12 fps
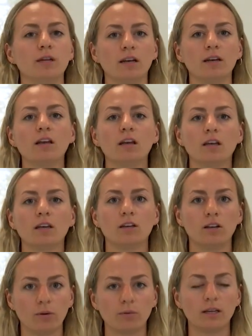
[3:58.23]
and
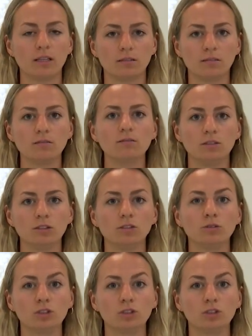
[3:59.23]
you